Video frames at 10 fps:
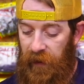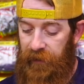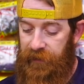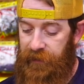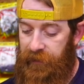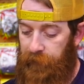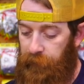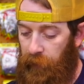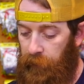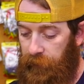This is in
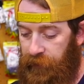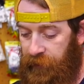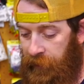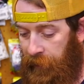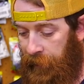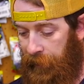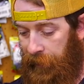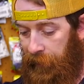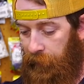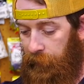perch.
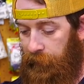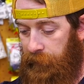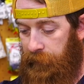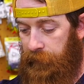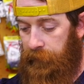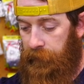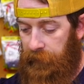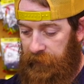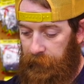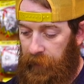Now,
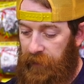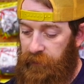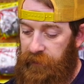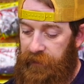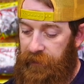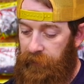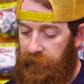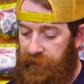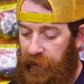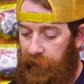some guys will sit there
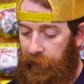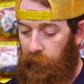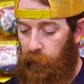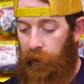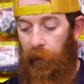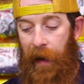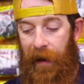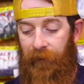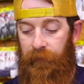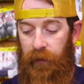and say, like, we don't
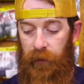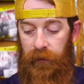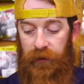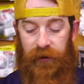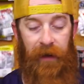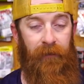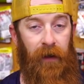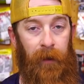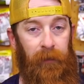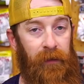have perch. I've
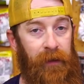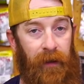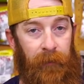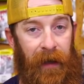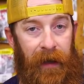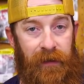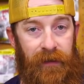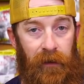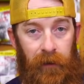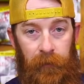caught plenty of
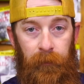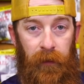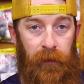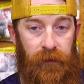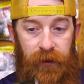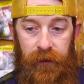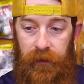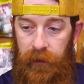bass on perch.